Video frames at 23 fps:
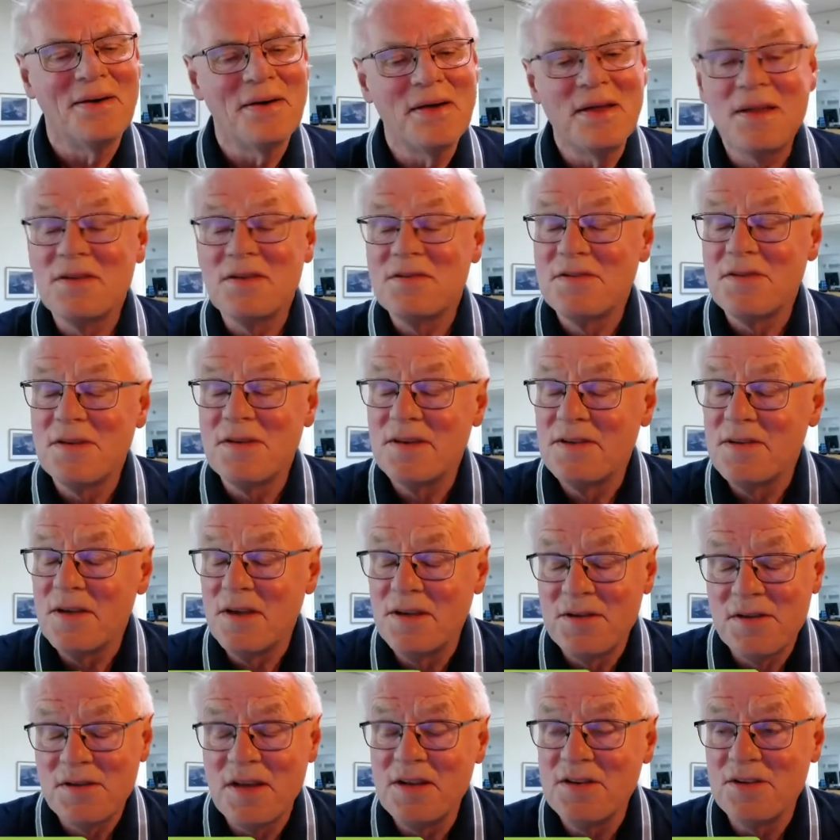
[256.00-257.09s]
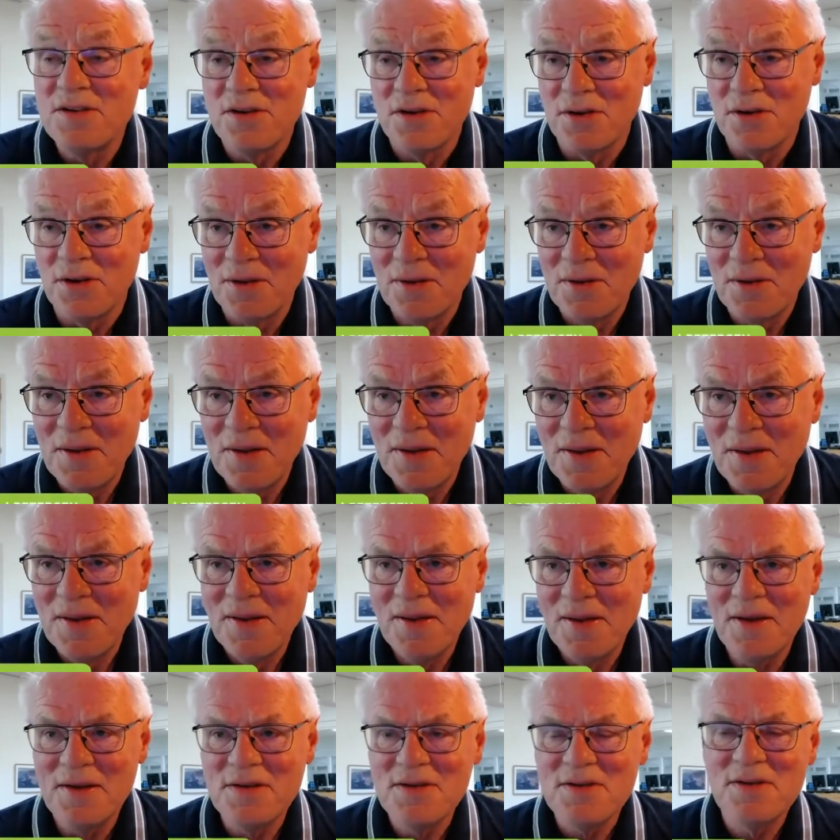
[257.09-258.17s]
Oh, it is essential.
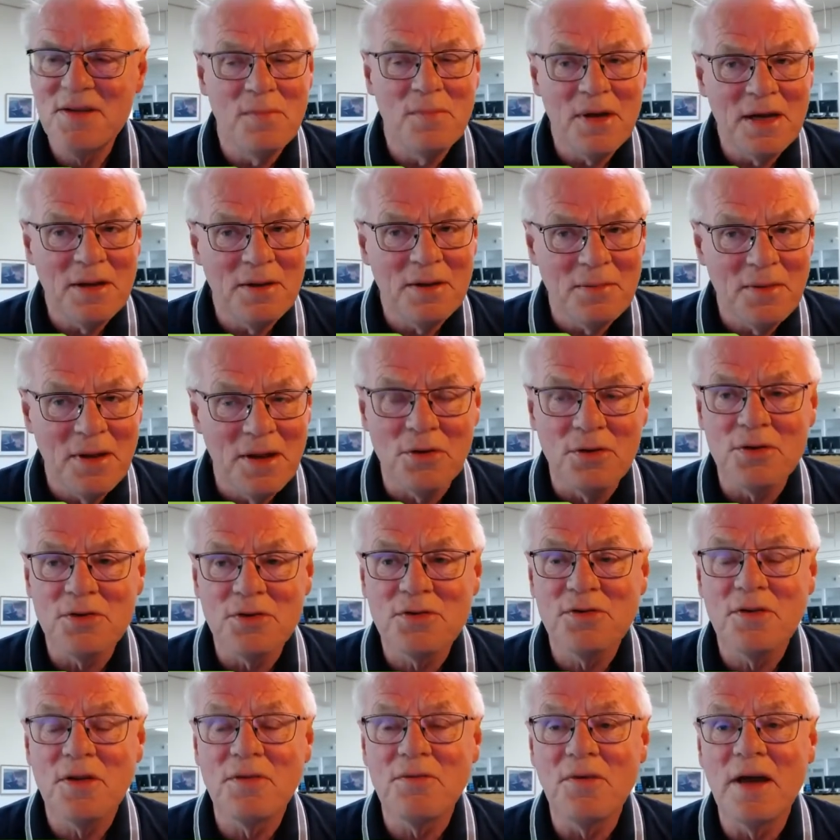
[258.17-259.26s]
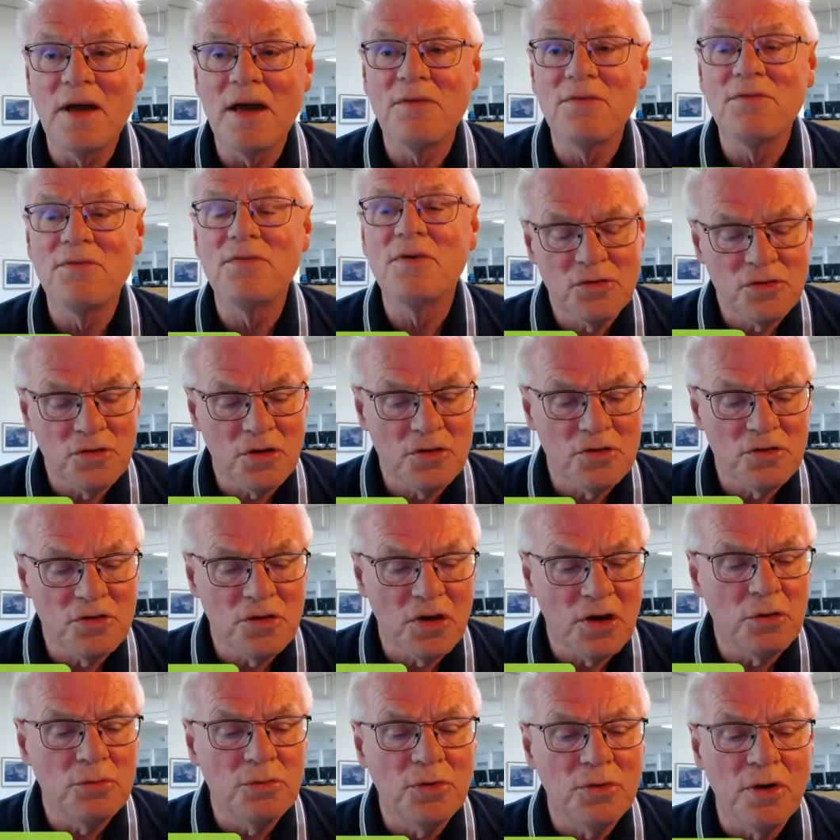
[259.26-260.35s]
It's the main cause that we have such
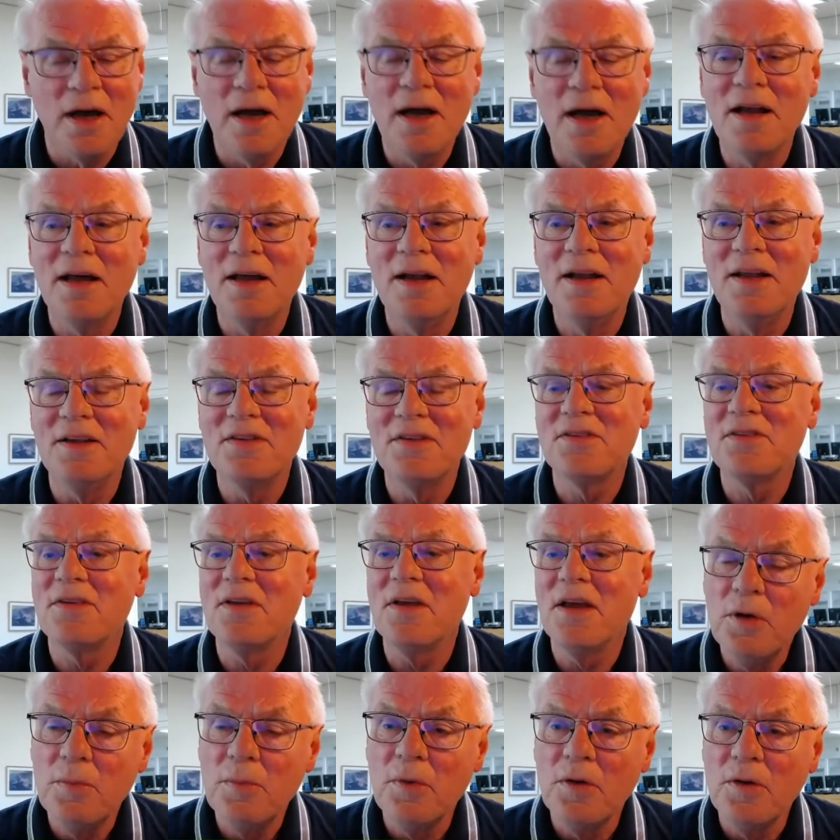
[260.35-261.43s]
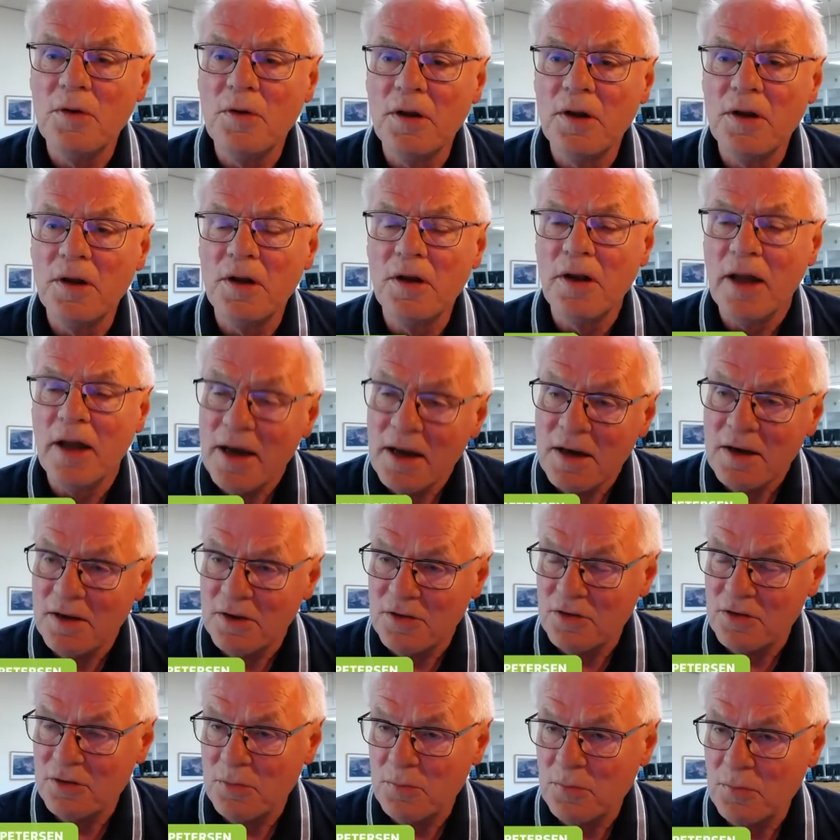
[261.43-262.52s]
a good island is people like
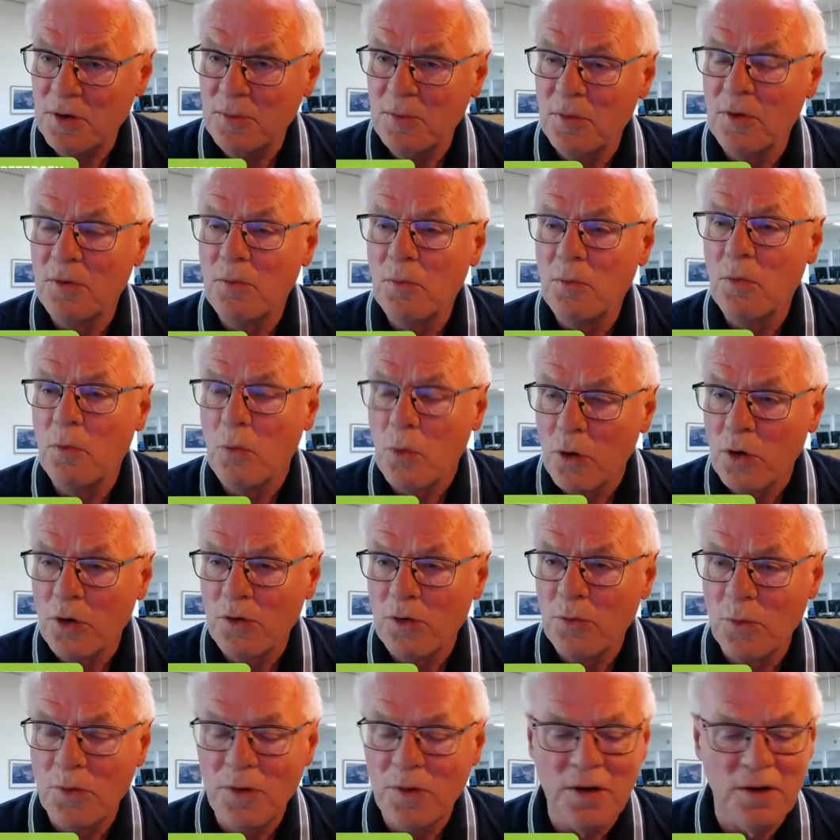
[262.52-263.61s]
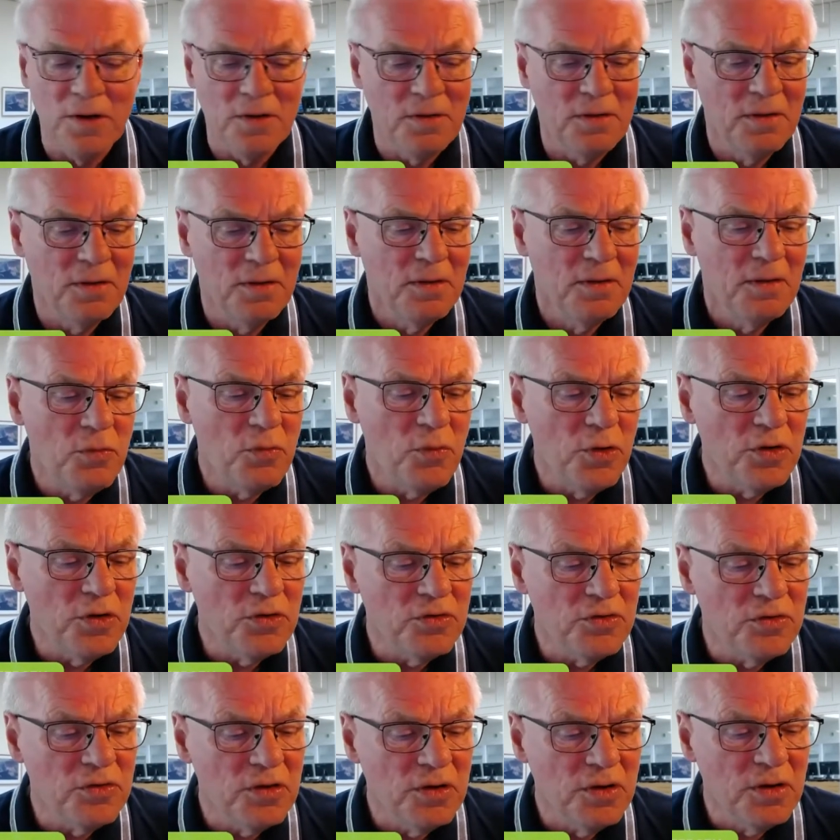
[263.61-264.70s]
it. People work with it. The
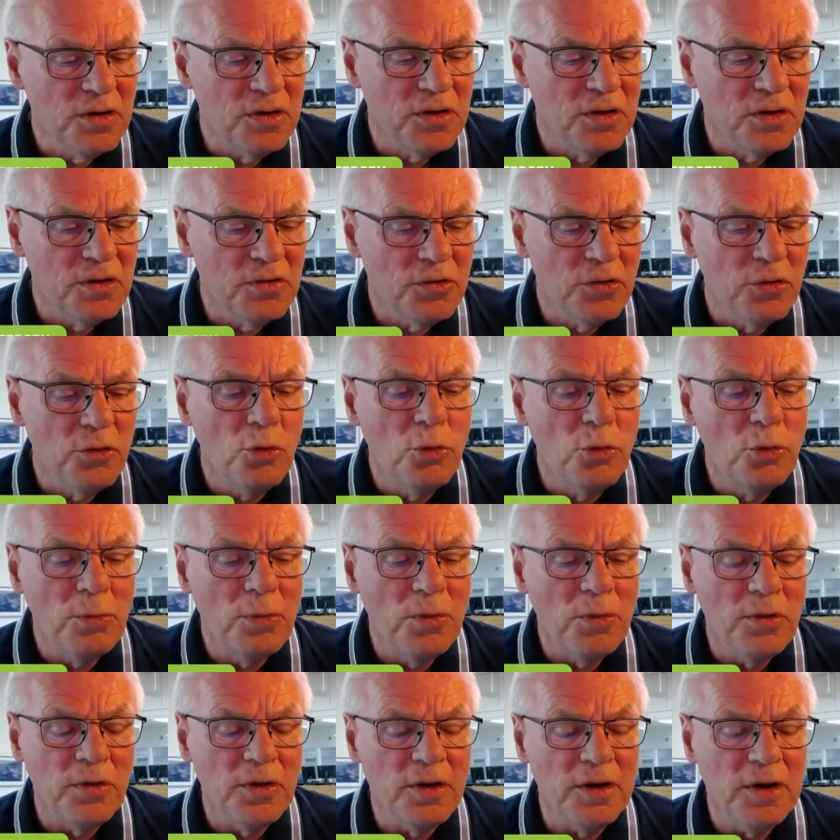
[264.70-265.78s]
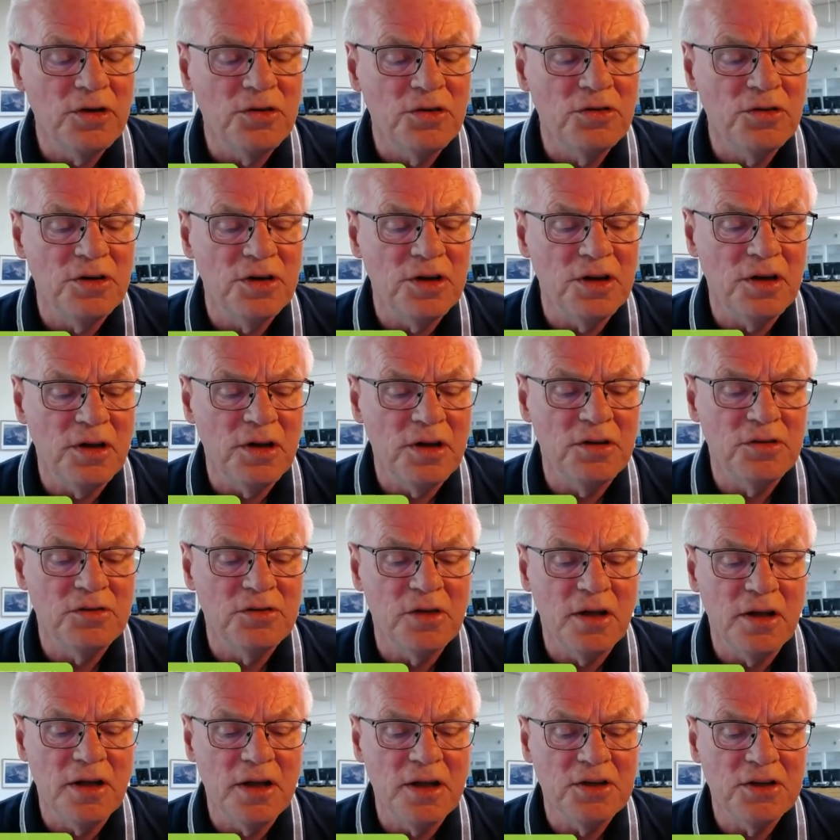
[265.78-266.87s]
first renewable energy
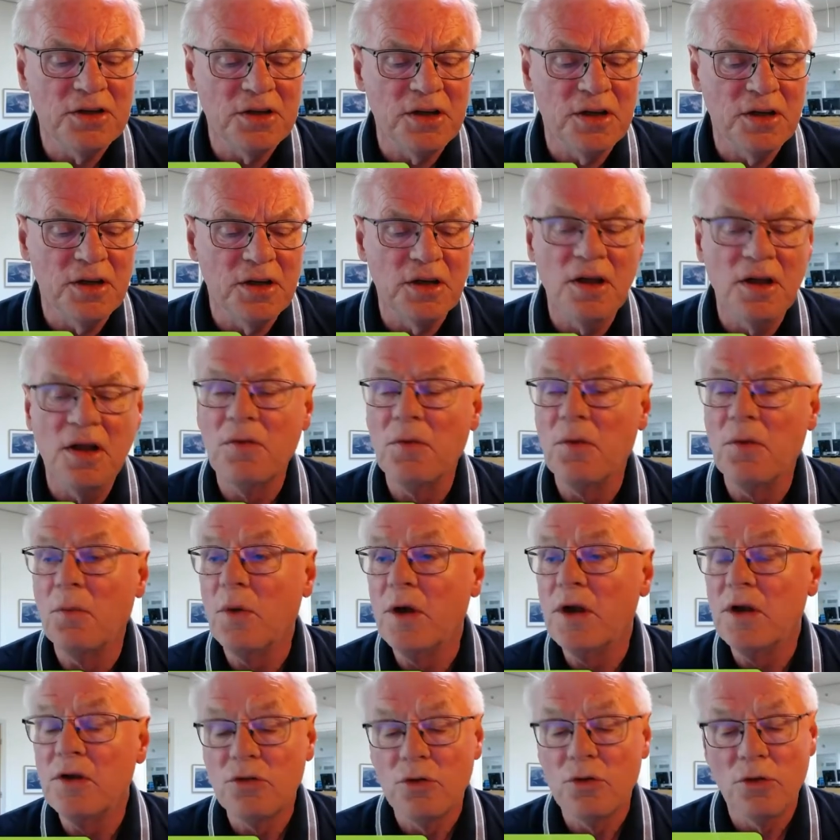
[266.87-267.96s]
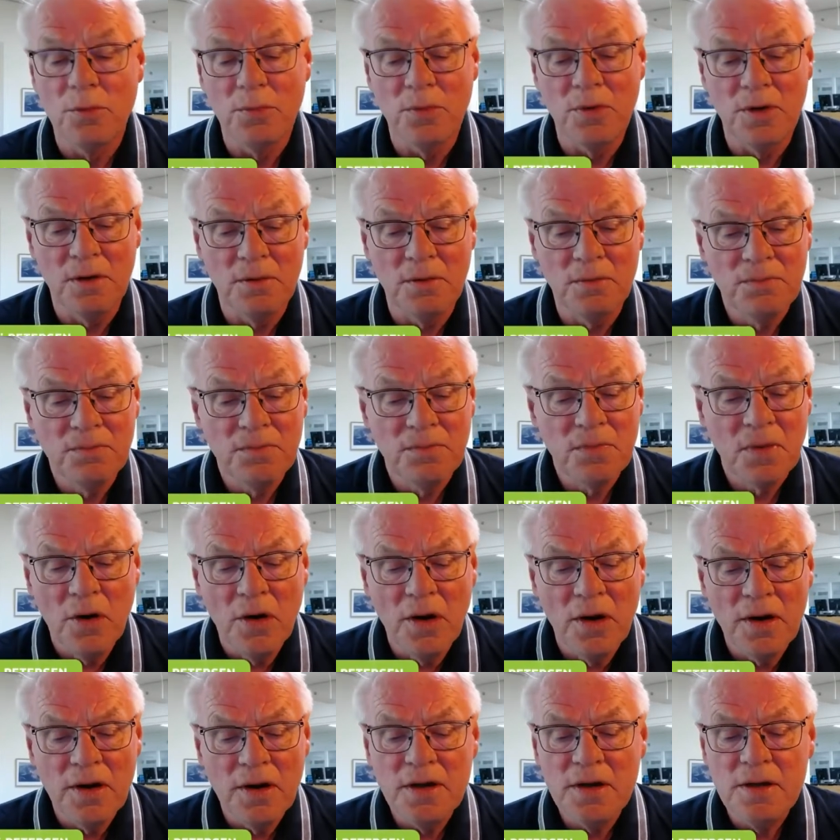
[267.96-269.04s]
installation, the wind turbine,
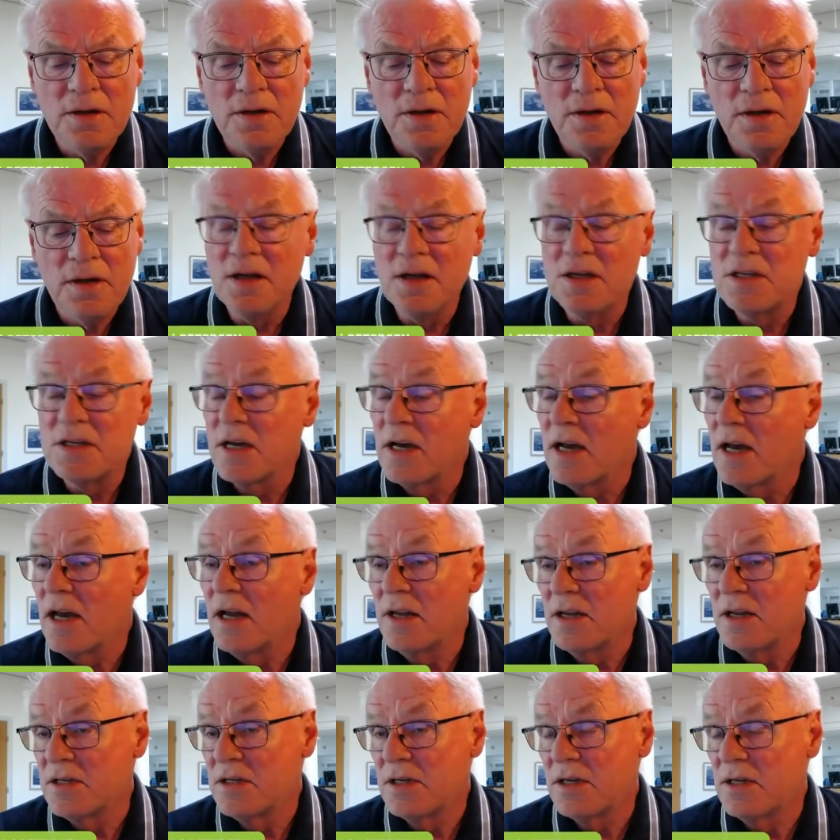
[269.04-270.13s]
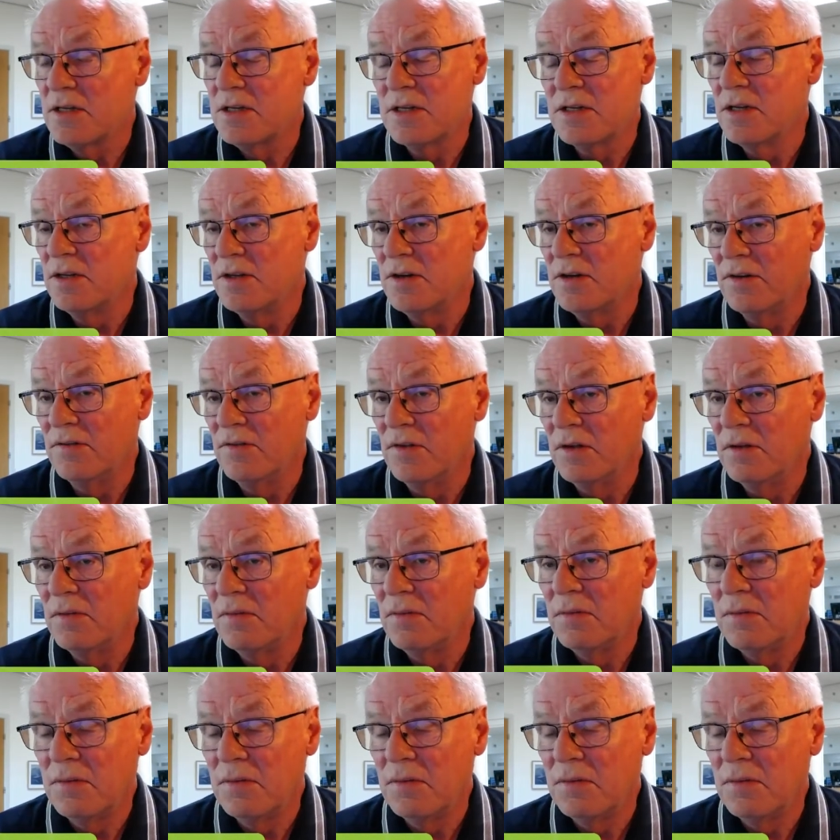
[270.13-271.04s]
were entirely citizen-driven.